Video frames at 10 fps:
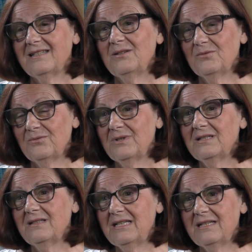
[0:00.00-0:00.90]
It
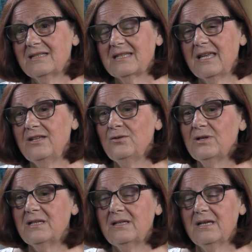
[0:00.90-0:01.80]
really is. You
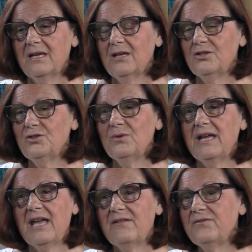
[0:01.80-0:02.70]
can do
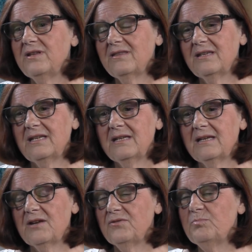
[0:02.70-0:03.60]
everything,
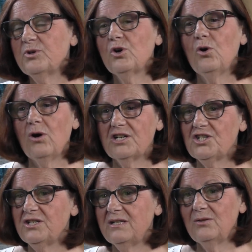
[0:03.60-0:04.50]
every
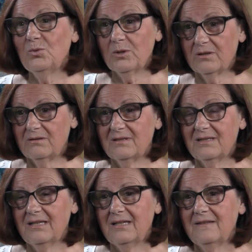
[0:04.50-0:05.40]
precaution in the world
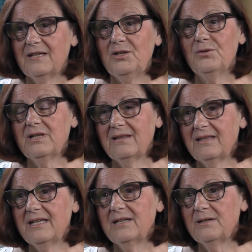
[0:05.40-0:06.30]
that you can
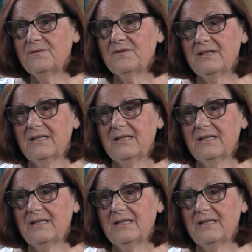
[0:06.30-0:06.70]
think of,